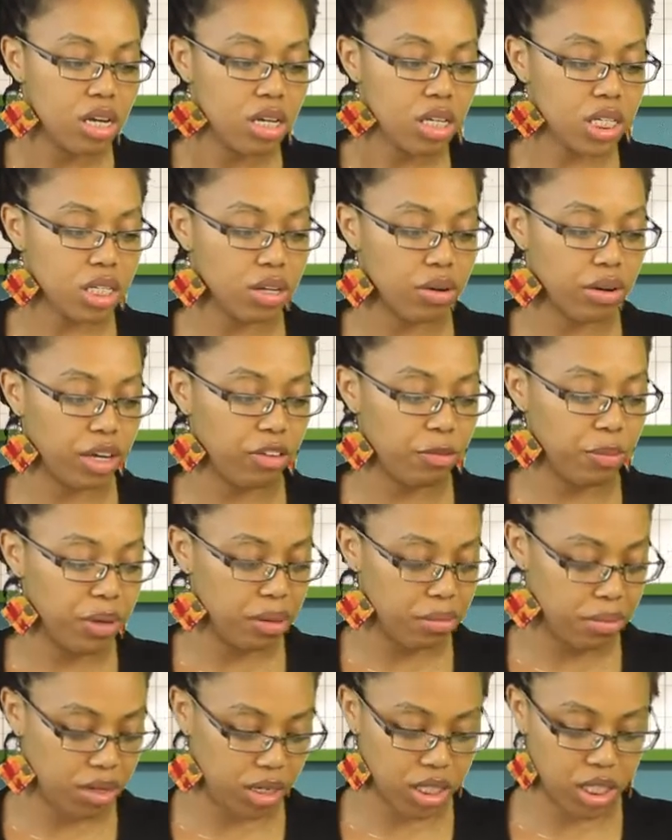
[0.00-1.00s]
So give me
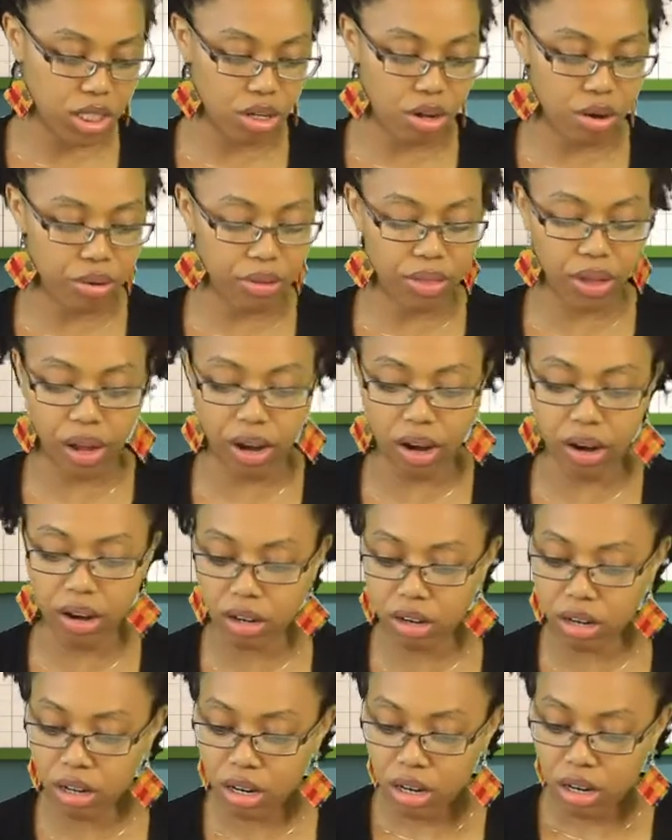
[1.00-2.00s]
a minute to go there